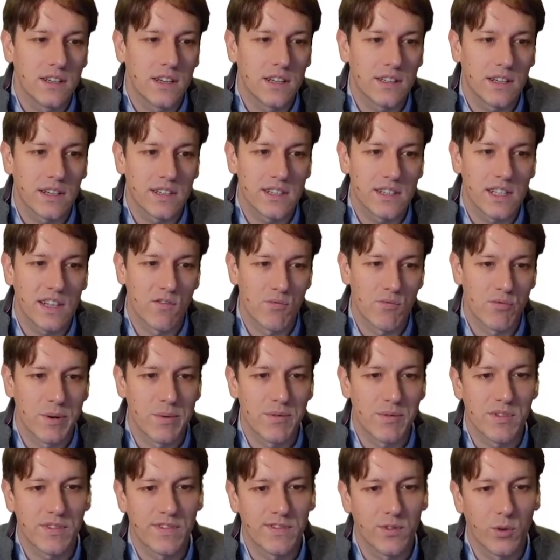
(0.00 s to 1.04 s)
and I still have a
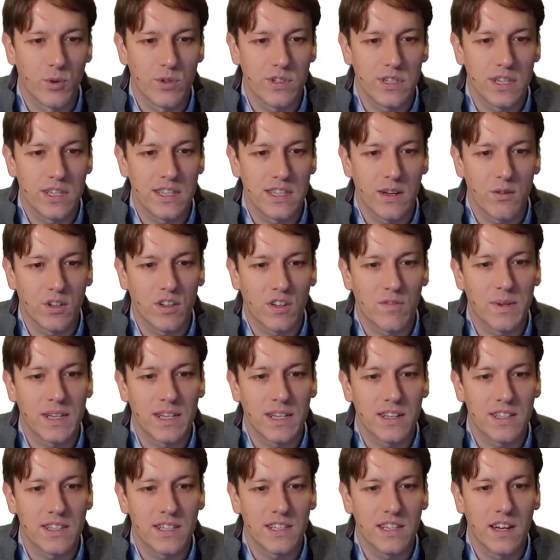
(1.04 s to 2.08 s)
perimeter of 40, and that would give me
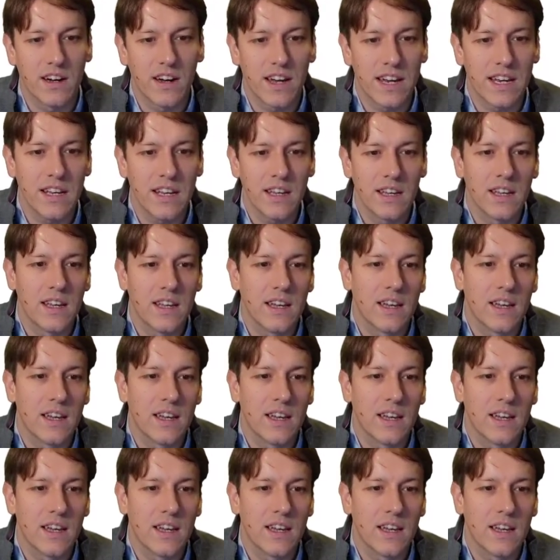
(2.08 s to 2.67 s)
99.